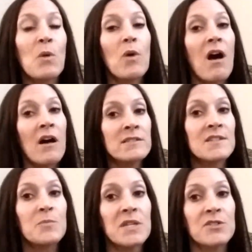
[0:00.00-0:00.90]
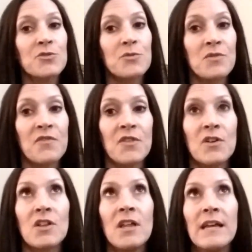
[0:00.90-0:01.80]
while also being
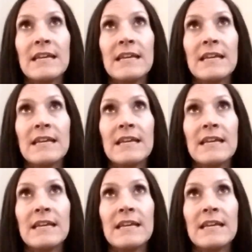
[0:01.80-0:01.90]
truthful